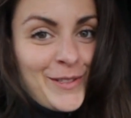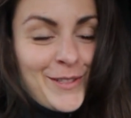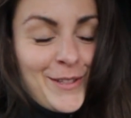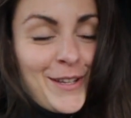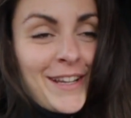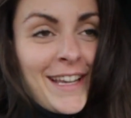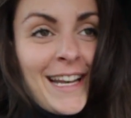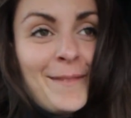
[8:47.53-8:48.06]
so
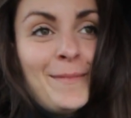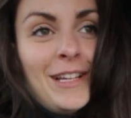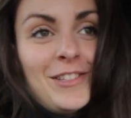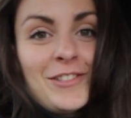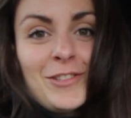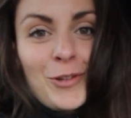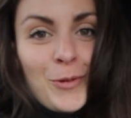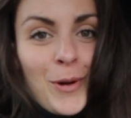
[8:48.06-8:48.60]
you can
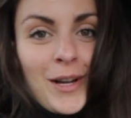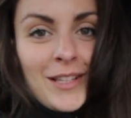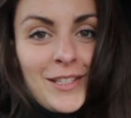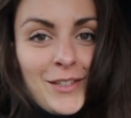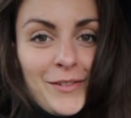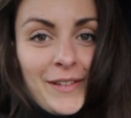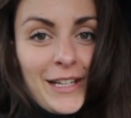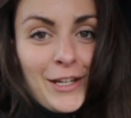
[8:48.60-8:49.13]
imagine the quality
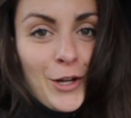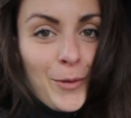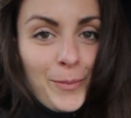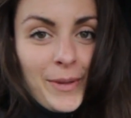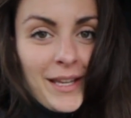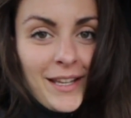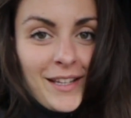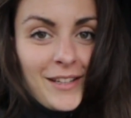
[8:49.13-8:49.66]
of it not
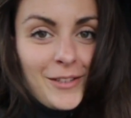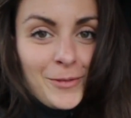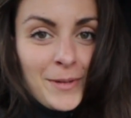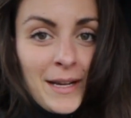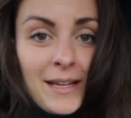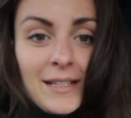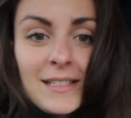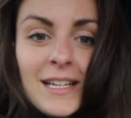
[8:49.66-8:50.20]
being
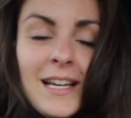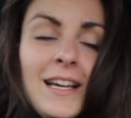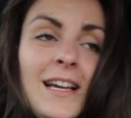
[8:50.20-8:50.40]
great.